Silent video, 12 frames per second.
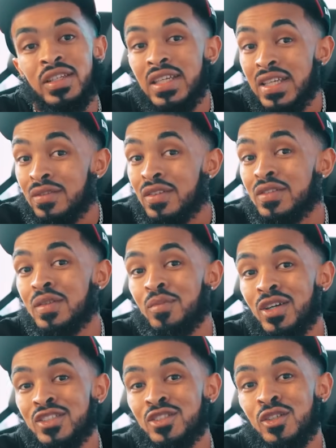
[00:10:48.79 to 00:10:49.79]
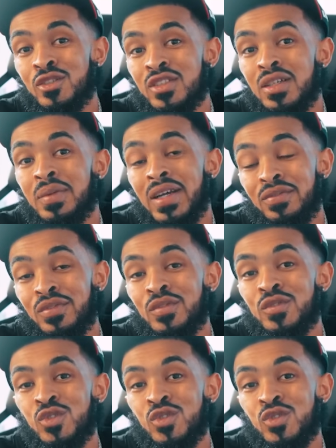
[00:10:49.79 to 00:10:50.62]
even if the price goes up after you